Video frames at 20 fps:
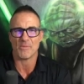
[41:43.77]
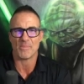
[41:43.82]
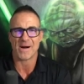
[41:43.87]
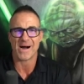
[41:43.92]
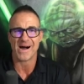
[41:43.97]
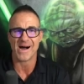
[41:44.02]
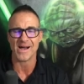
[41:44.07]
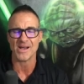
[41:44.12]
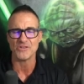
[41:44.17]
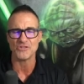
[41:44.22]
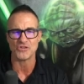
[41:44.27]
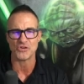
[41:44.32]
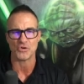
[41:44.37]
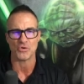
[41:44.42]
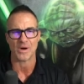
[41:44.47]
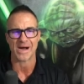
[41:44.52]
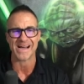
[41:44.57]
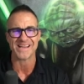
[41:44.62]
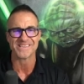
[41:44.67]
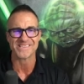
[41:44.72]
behind
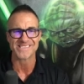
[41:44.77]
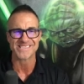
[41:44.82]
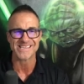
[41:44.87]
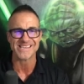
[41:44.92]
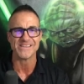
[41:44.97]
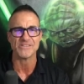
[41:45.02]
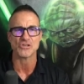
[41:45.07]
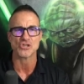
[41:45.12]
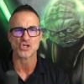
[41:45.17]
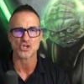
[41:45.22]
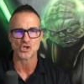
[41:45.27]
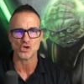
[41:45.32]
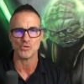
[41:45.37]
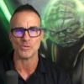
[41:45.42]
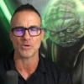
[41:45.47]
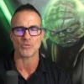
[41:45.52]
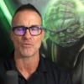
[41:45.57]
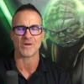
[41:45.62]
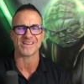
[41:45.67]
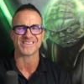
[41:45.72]
you i see the
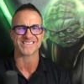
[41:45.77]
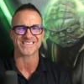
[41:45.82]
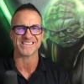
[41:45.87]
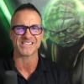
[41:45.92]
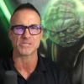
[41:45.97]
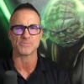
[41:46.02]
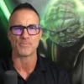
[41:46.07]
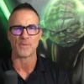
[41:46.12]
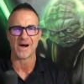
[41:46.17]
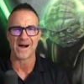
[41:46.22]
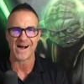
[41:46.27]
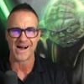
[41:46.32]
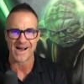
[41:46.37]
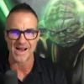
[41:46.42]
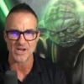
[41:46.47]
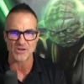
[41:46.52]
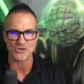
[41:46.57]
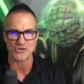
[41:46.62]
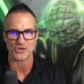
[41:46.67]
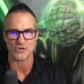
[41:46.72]
schumann resonance
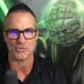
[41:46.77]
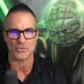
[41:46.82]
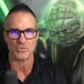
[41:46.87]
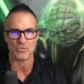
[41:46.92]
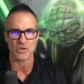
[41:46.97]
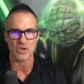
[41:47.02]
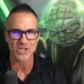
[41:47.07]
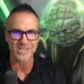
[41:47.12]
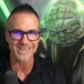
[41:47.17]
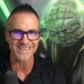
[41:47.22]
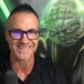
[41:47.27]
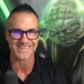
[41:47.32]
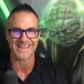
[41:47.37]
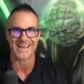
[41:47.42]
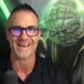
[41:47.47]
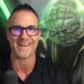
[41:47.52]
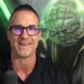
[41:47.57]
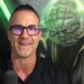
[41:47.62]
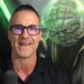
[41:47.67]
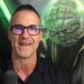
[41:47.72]
behind you look at
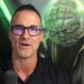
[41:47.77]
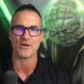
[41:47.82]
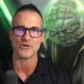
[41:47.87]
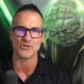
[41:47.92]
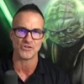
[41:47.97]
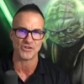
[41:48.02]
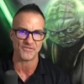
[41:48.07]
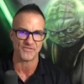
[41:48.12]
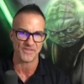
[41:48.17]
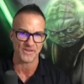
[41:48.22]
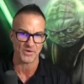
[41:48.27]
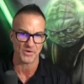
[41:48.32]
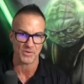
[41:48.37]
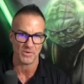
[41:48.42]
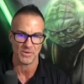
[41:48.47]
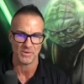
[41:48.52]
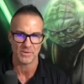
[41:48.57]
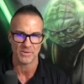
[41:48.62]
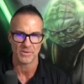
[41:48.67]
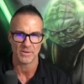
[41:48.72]
that energy
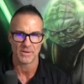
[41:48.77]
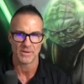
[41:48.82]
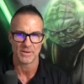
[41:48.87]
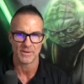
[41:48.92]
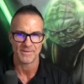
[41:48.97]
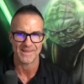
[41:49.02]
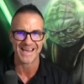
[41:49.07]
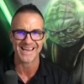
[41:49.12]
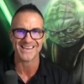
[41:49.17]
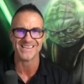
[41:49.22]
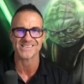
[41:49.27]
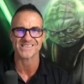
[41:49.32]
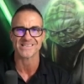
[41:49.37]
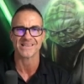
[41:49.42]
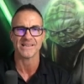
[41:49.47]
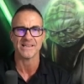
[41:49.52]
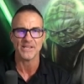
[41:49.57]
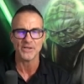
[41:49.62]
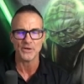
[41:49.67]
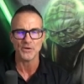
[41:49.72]
field that is
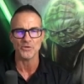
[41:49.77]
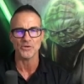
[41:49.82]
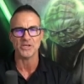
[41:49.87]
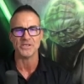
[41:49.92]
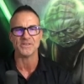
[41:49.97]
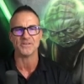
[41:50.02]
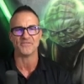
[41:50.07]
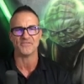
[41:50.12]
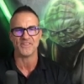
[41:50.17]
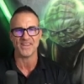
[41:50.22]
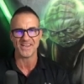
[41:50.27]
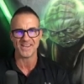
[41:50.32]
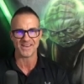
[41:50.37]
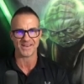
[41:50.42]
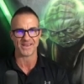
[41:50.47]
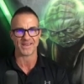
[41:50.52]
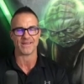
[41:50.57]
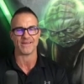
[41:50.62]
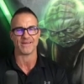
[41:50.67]
literally divinity